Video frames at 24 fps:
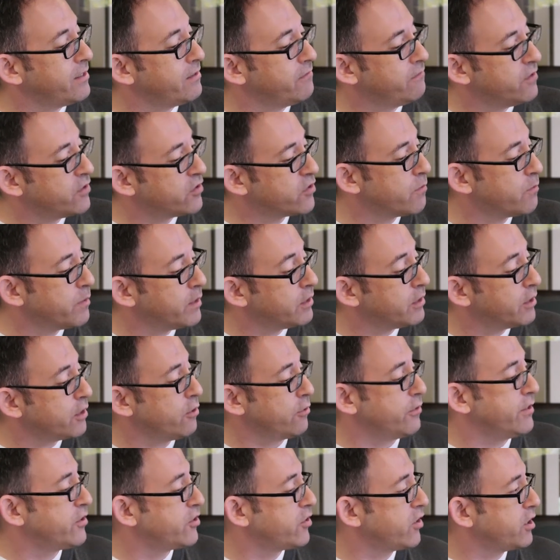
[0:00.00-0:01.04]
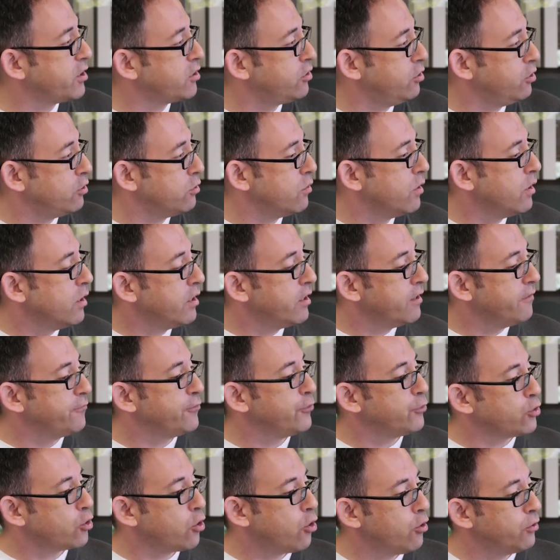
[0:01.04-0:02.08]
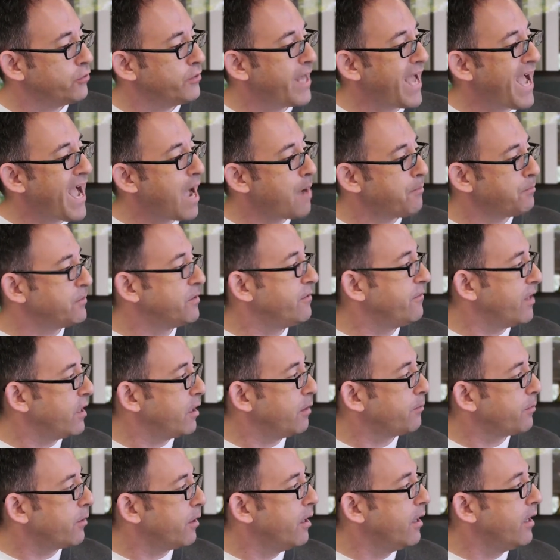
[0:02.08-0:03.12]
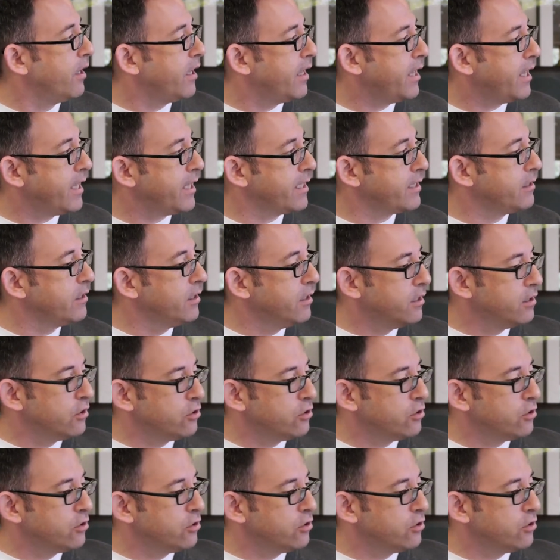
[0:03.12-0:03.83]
visibility or insight to if you told the app developer, hey,